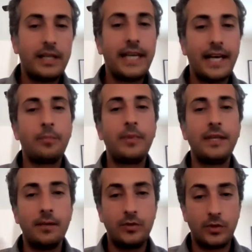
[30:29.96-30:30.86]
really
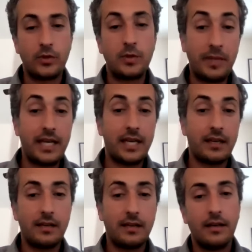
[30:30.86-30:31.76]
helping them to speak
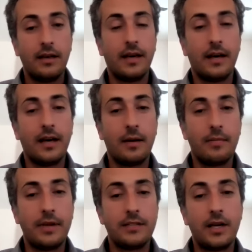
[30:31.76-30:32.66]
um,
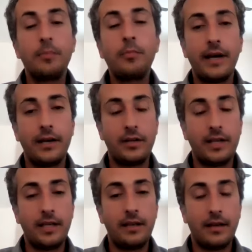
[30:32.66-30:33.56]
is our
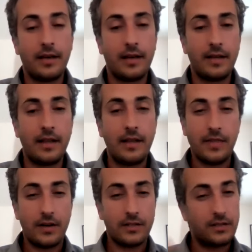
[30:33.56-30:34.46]
priority. Uh,
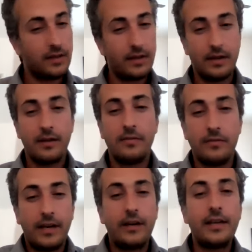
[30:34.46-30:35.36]
there's
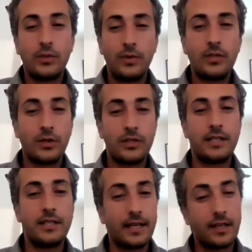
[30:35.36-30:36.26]
various
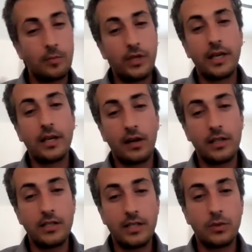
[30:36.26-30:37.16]
resources at community
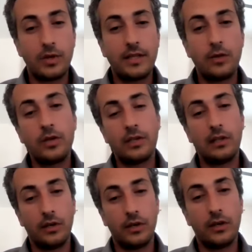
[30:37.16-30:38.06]
colleges where you could
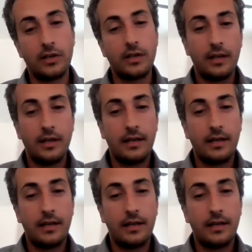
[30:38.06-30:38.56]
learn